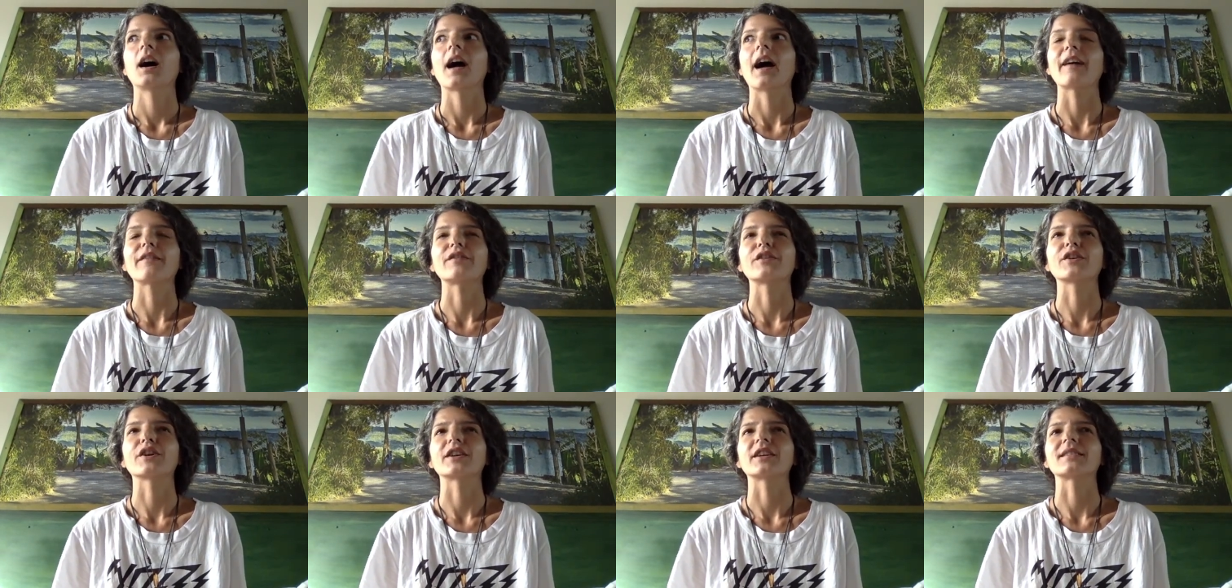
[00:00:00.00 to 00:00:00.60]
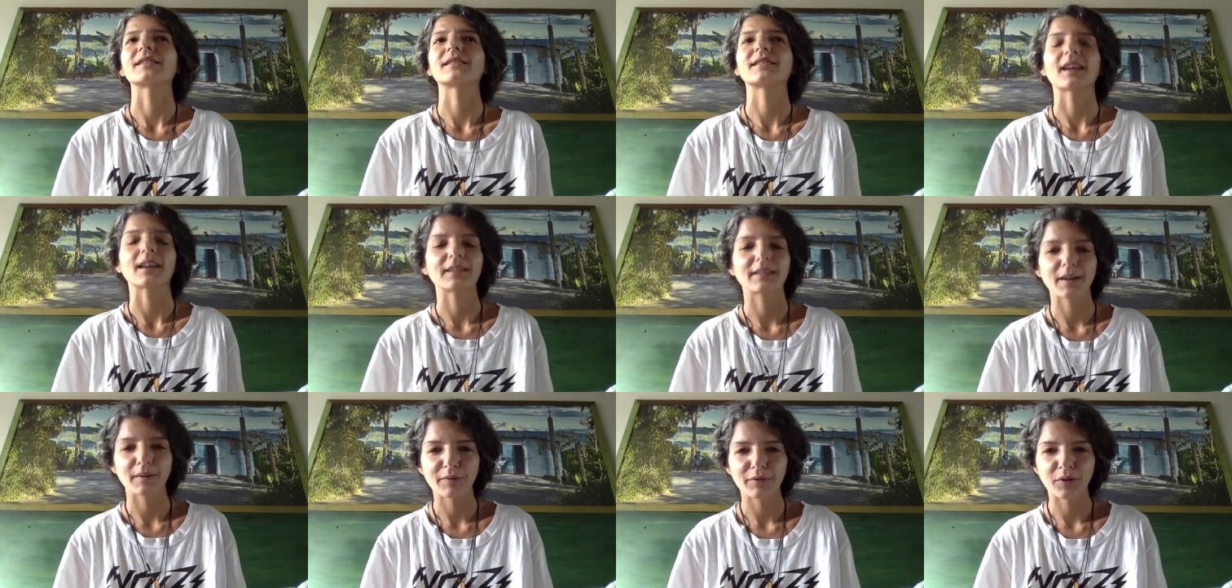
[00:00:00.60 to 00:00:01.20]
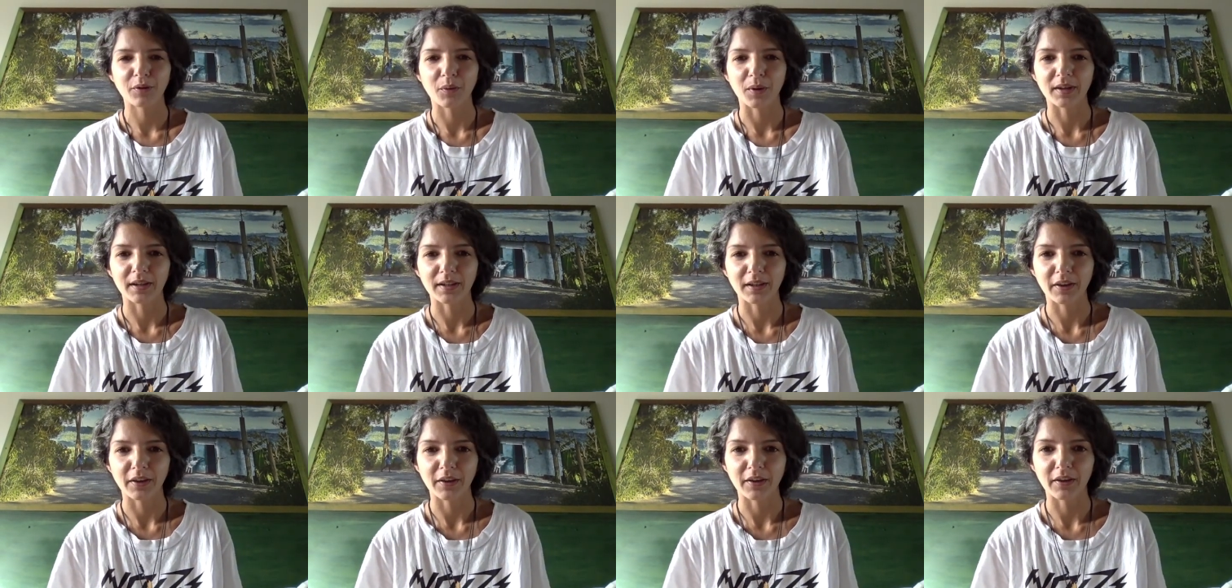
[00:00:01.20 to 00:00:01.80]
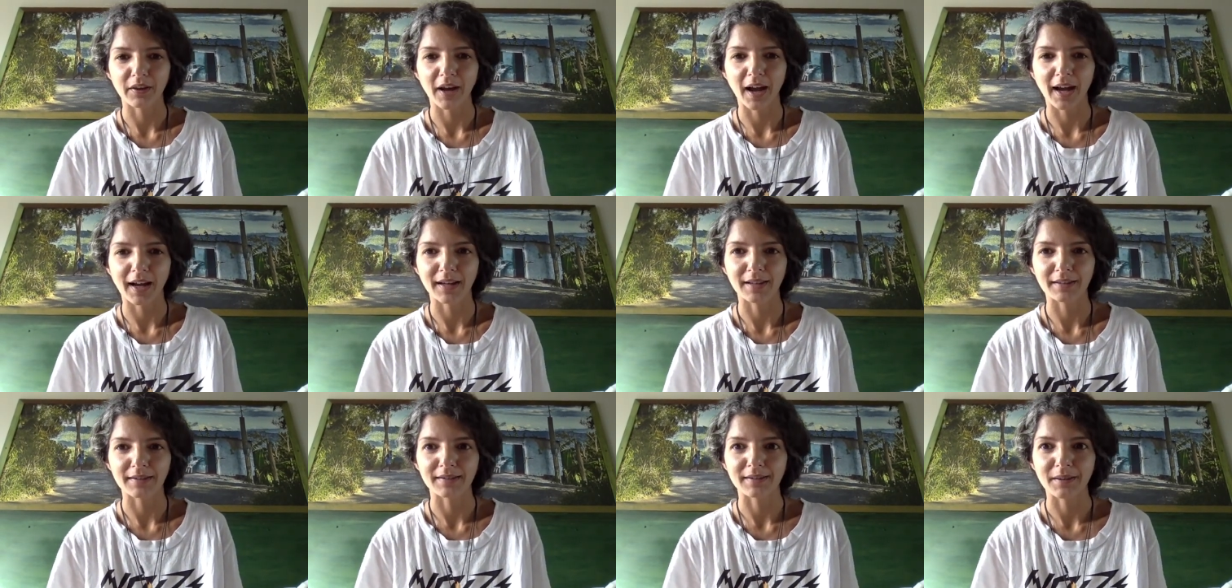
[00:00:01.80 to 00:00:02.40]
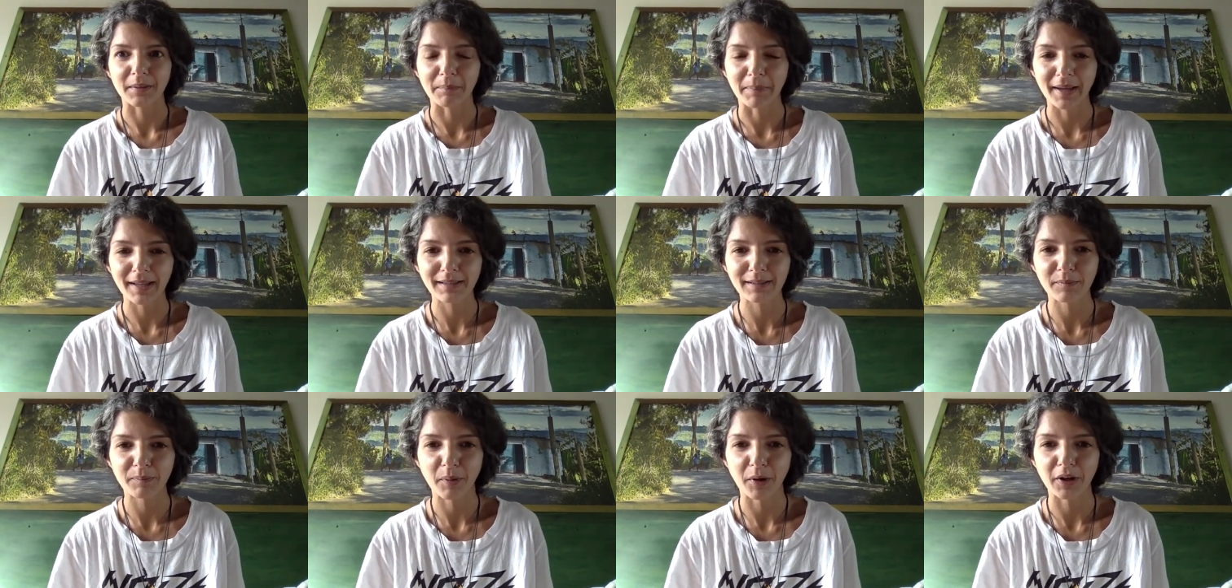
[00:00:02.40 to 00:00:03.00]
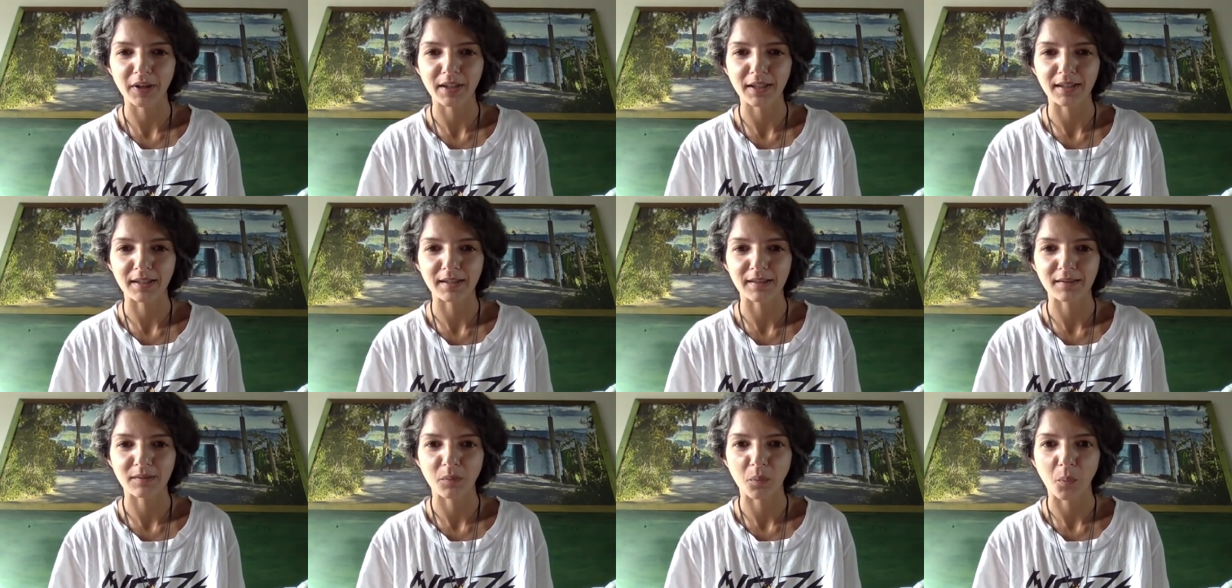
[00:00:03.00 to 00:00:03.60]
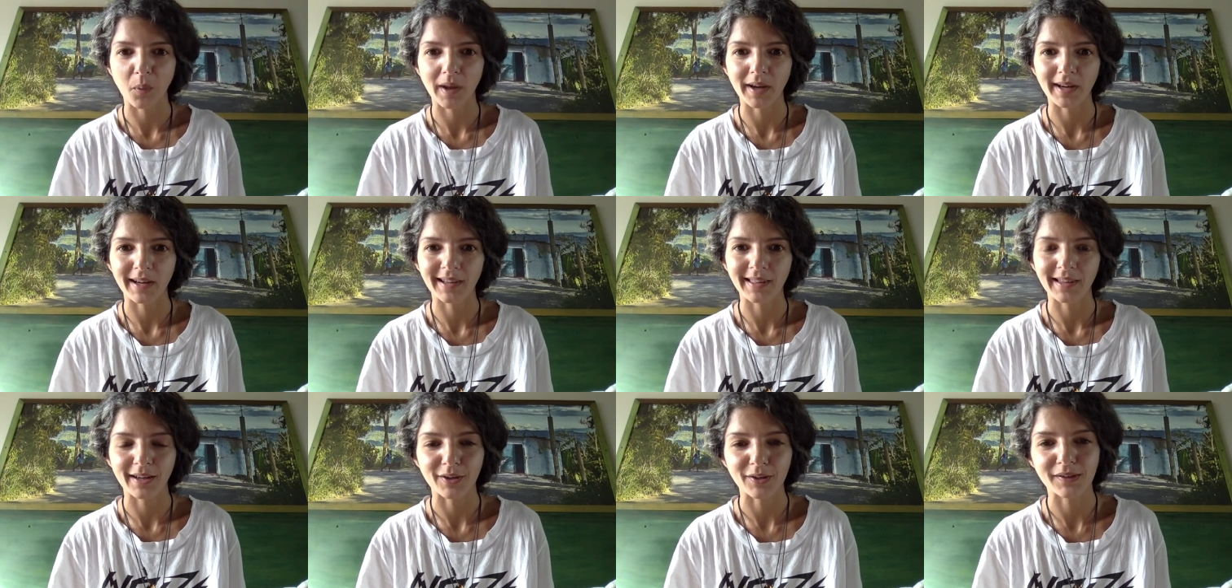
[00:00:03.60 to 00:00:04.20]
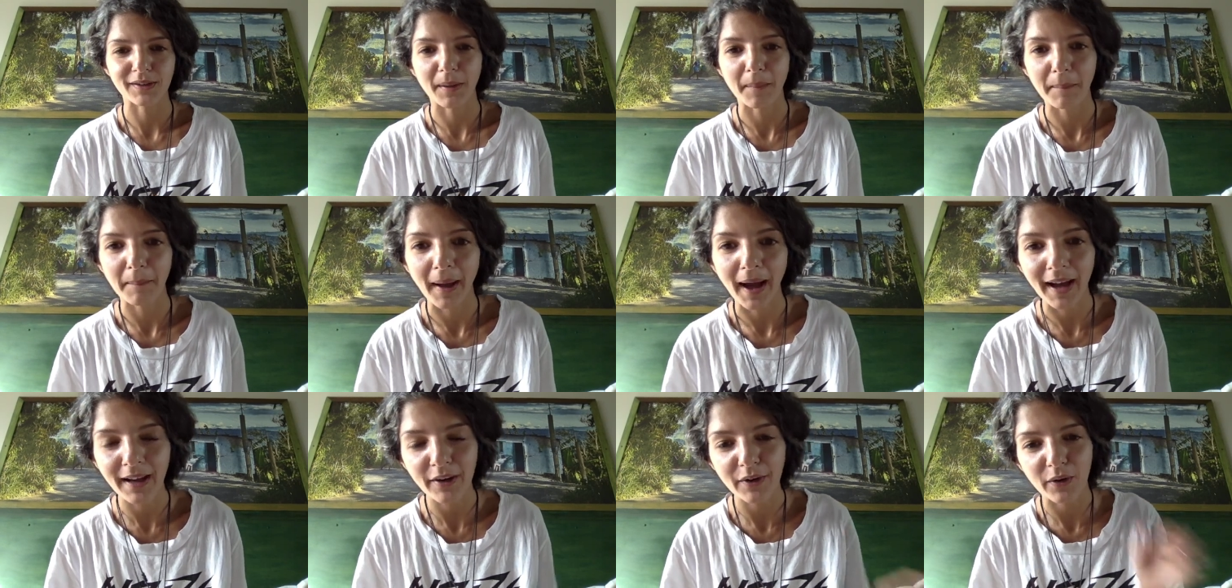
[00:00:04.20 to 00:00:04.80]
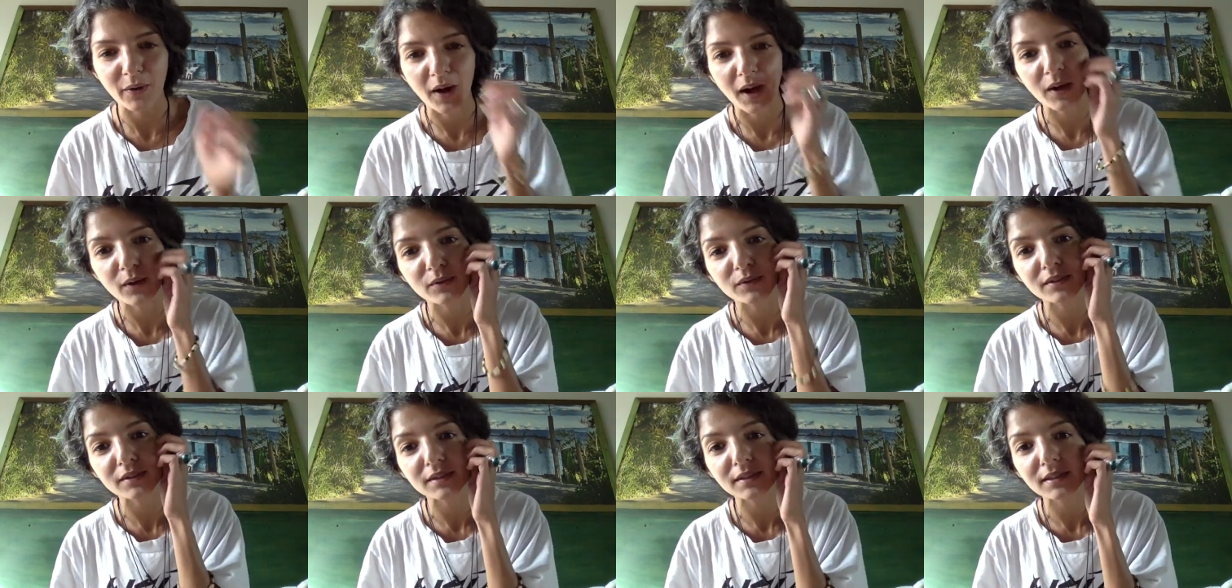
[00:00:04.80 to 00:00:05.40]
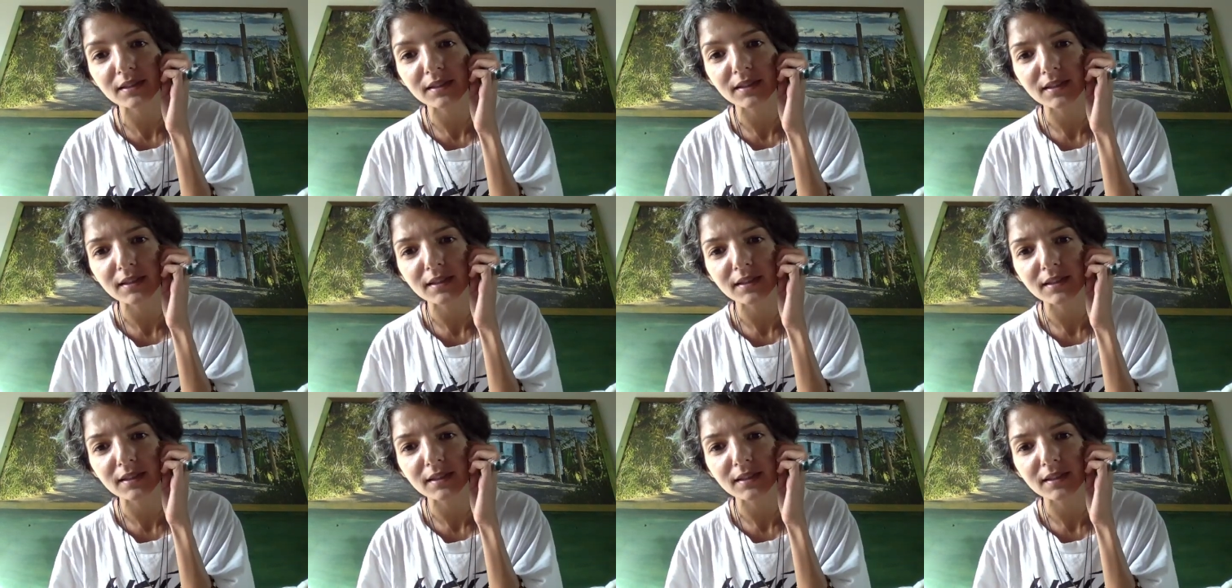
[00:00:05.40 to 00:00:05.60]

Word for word: ever going to stand up for one another? And the best part is when there's a man around.